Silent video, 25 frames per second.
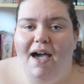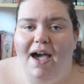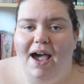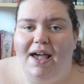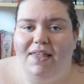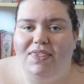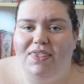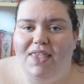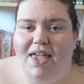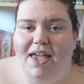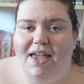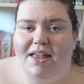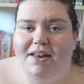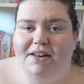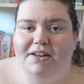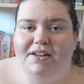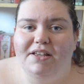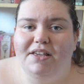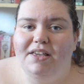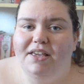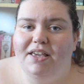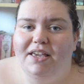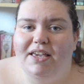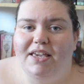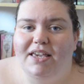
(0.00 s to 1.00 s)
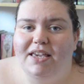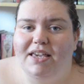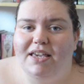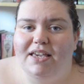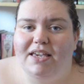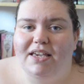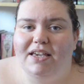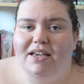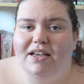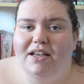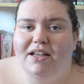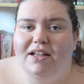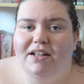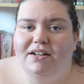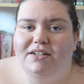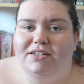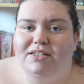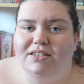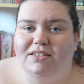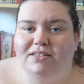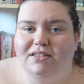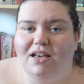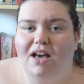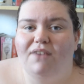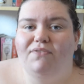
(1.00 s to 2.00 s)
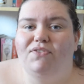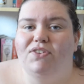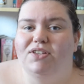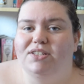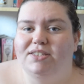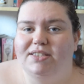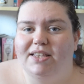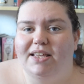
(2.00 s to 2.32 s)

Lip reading: and then he discovers